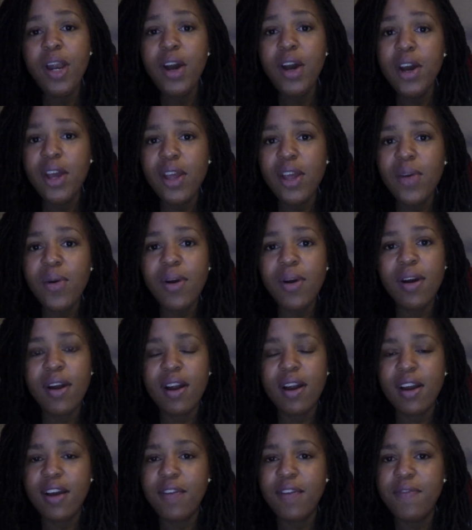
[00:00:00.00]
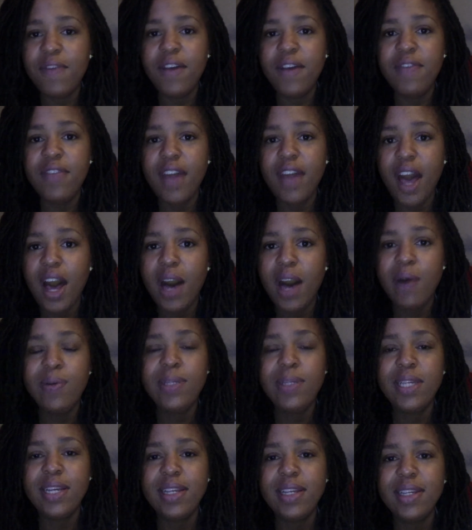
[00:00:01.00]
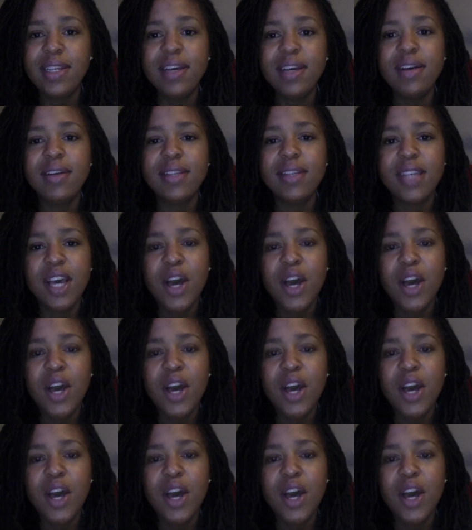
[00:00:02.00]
are your fifth house skills?